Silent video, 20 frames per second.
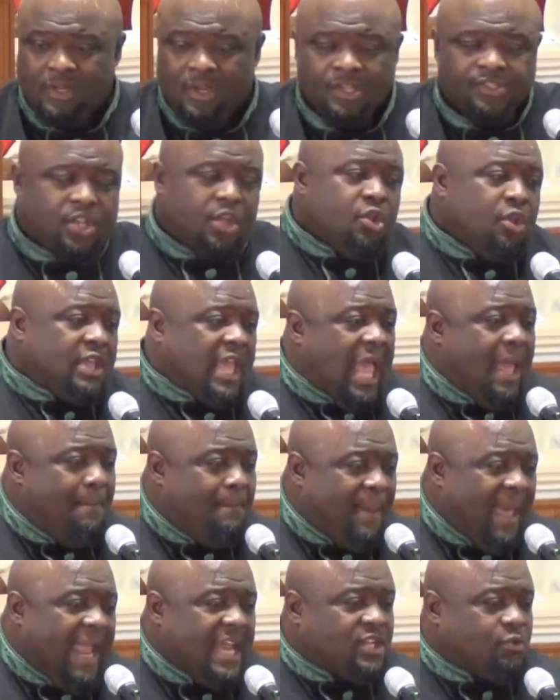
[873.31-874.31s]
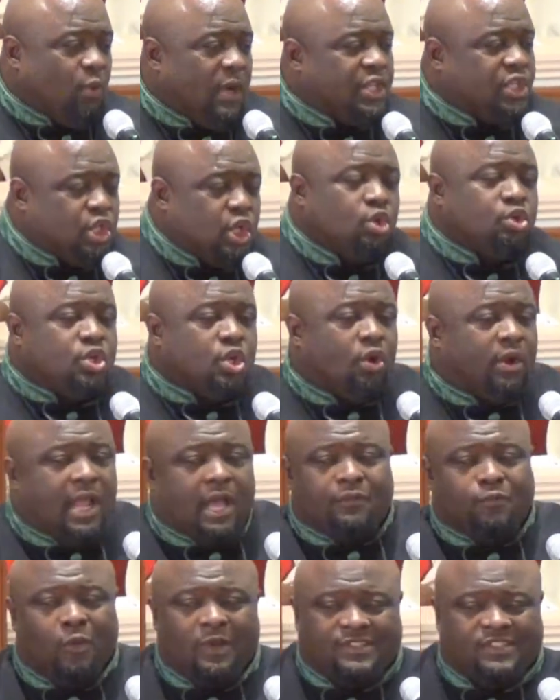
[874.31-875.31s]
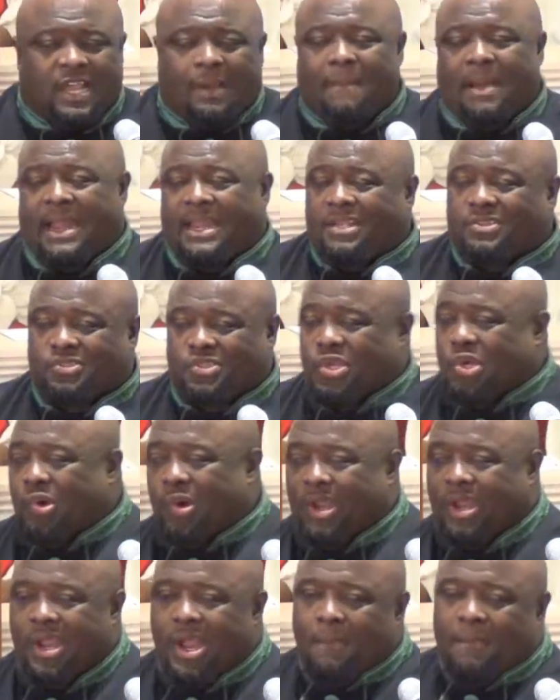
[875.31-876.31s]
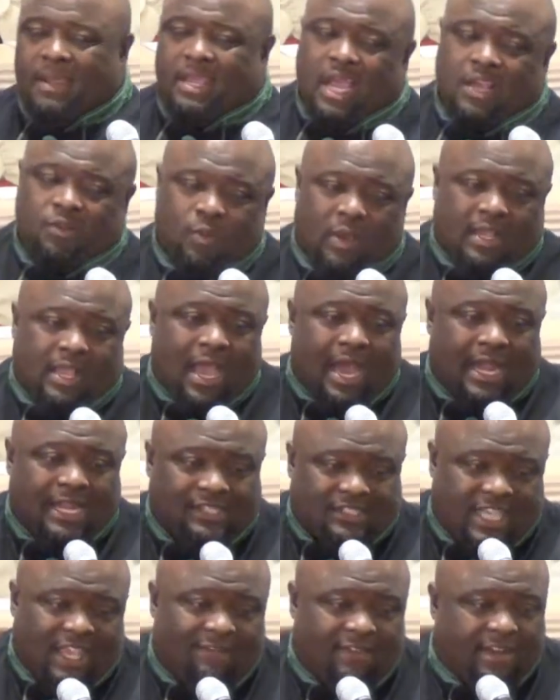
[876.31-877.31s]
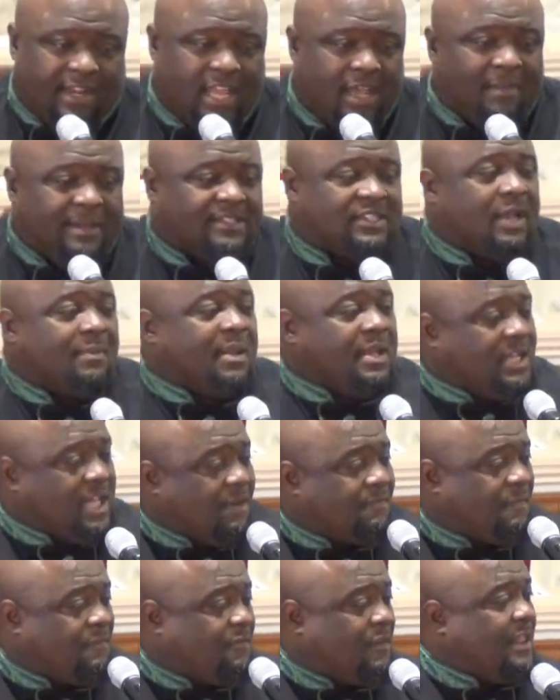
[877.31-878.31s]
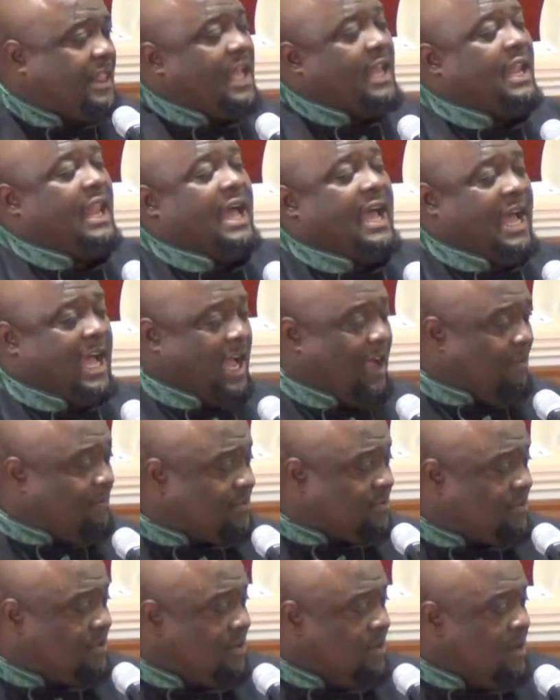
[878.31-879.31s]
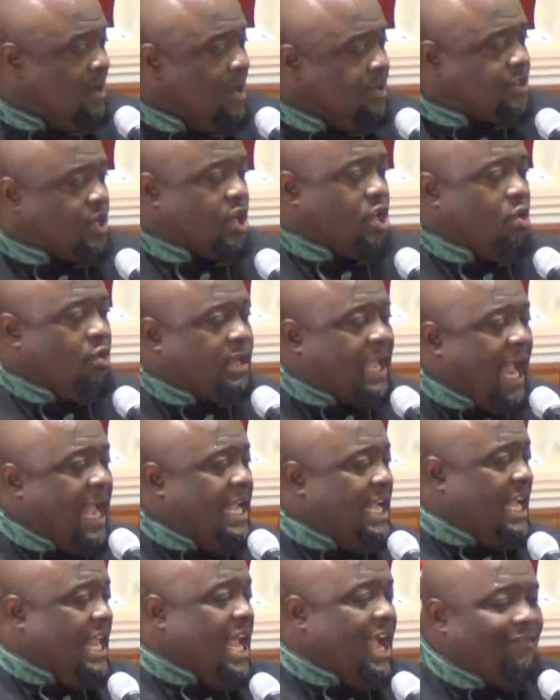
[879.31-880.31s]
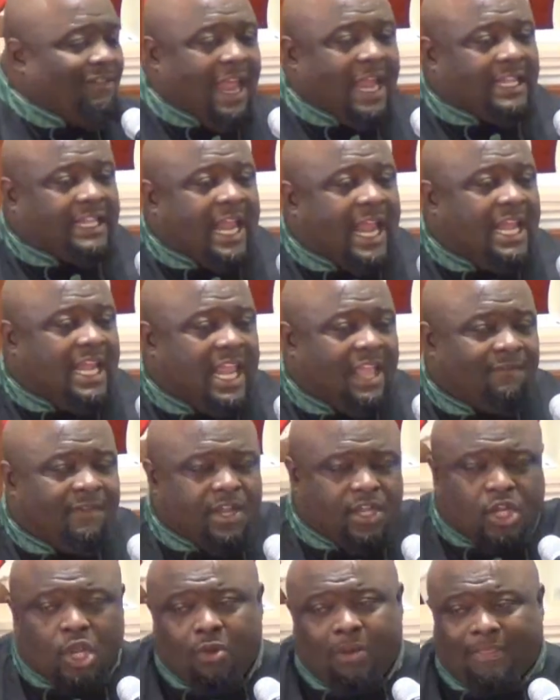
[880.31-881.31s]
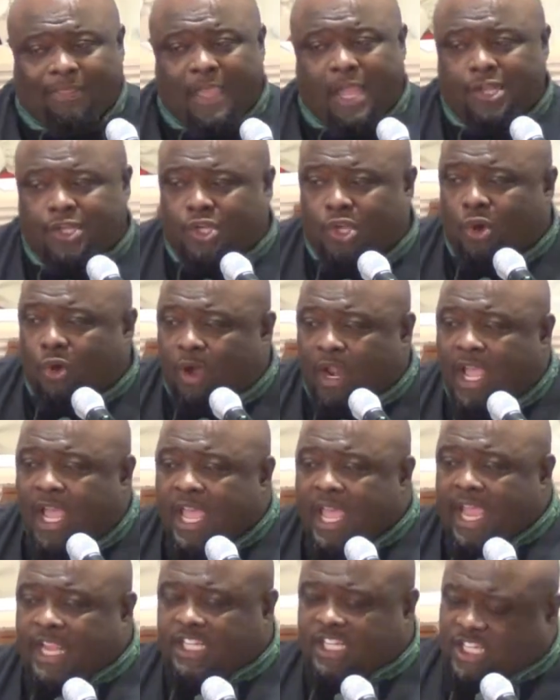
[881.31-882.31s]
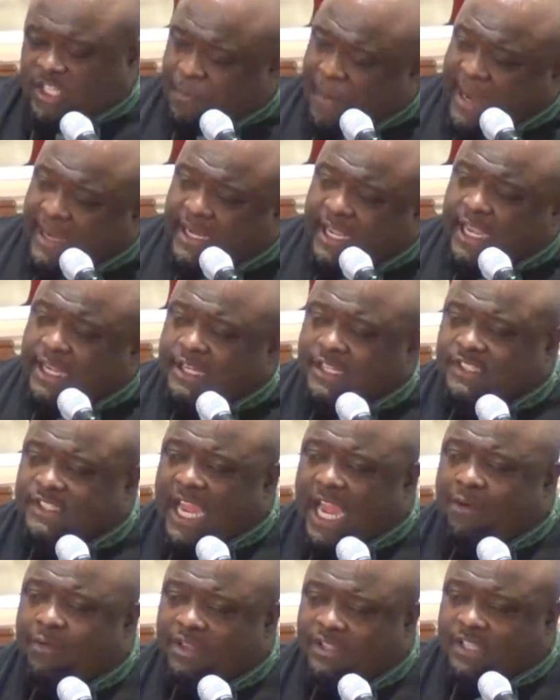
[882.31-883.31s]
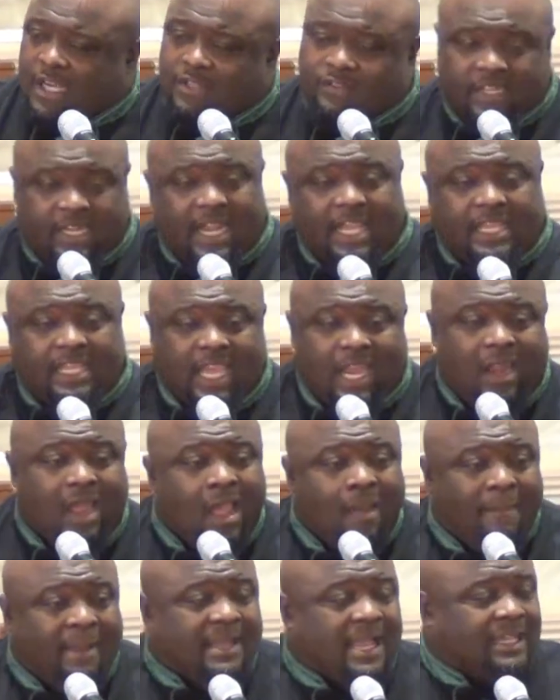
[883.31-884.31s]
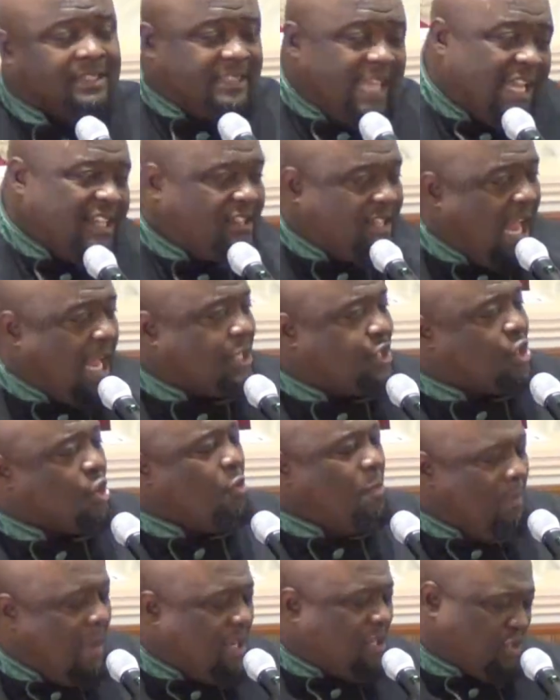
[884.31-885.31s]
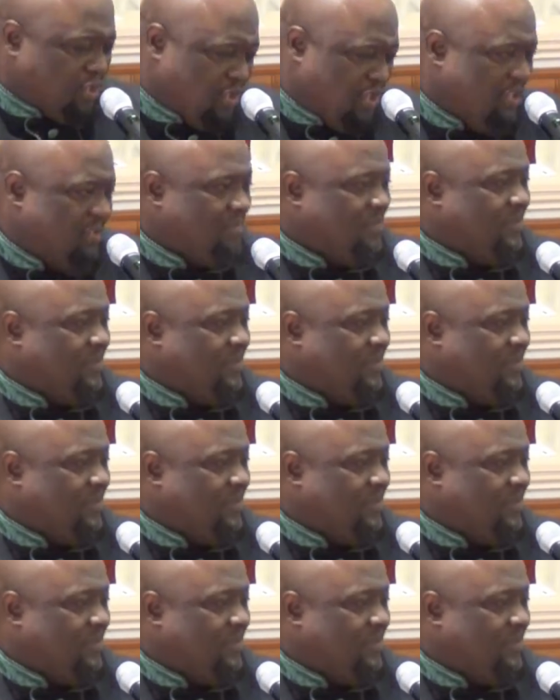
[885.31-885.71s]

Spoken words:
So you can't base what you're doing off what somebody is doing, because what God has given them is something different for their lives. So you can't live like they live and do what they're doing and expect to get the same result that they get, because that's not your mission.